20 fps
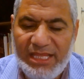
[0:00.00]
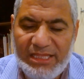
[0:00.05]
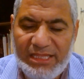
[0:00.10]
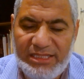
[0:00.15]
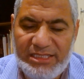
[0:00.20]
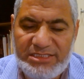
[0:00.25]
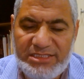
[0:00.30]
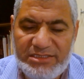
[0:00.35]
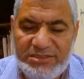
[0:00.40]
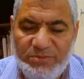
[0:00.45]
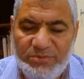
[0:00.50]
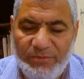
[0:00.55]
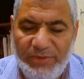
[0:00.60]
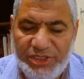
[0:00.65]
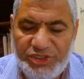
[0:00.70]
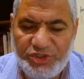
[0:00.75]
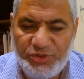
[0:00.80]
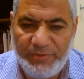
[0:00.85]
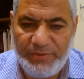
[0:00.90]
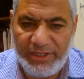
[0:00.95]
This is
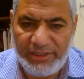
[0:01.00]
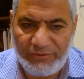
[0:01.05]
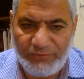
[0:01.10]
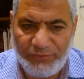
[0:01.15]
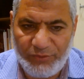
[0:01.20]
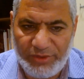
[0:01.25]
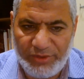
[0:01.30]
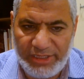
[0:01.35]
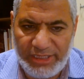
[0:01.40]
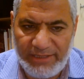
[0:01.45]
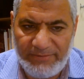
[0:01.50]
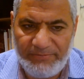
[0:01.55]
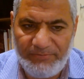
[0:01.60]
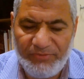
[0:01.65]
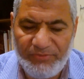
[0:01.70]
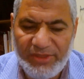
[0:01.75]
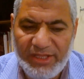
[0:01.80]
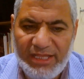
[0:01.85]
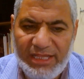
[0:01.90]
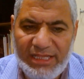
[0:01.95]
much better for
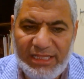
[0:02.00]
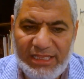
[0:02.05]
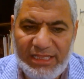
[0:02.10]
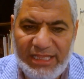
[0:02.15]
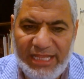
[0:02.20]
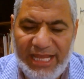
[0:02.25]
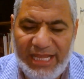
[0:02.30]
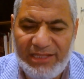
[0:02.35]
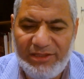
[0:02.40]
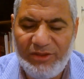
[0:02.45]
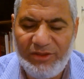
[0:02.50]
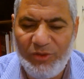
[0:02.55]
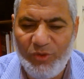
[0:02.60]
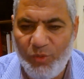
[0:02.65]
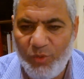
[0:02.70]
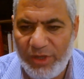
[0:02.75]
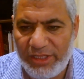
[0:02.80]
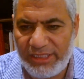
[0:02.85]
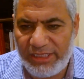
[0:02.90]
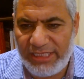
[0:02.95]
them than
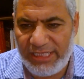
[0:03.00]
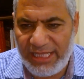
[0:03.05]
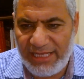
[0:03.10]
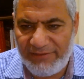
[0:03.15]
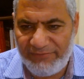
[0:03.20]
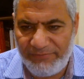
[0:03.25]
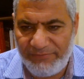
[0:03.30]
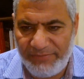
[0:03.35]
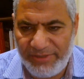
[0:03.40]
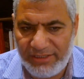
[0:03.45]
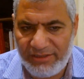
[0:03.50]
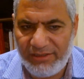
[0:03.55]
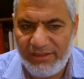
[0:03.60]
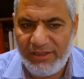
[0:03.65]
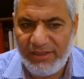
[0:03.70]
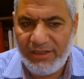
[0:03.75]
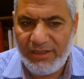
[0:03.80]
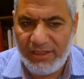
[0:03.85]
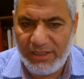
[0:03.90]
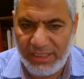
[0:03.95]
what they have been
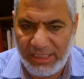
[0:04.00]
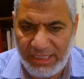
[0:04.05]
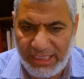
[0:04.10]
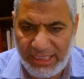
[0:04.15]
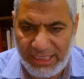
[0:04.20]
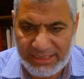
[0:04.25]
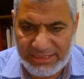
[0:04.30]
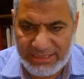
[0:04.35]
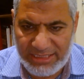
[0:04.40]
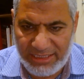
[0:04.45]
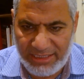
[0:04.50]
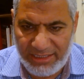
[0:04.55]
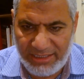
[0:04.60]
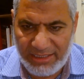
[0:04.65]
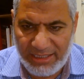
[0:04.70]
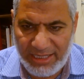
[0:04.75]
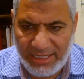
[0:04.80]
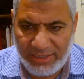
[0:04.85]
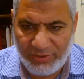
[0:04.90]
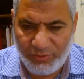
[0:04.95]
collecting
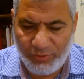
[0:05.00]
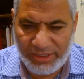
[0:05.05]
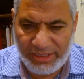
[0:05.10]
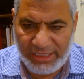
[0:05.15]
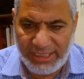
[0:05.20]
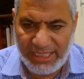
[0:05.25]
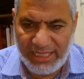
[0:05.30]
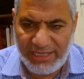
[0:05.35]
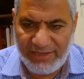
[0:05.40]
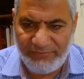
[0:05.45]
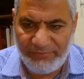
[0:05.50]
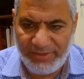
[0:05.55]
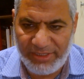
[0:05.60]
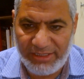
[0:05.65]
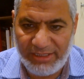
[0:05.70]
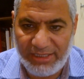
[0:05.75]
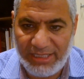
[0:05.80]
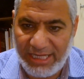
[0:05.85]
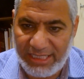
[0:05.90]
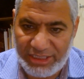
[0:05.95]
and what they have
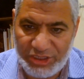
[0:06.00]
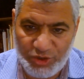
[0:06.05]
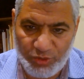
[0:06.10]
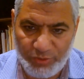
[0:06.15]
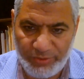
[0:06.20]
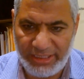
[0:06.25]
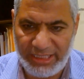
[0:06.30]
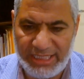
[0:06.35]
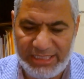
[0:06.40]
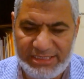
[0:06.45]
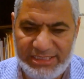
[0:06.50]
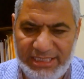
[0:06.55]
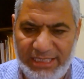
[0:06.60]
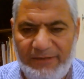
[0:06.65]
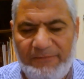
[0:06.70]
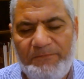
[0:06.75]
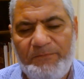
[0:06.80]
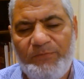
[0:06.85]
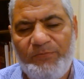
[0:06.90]
been accumulating.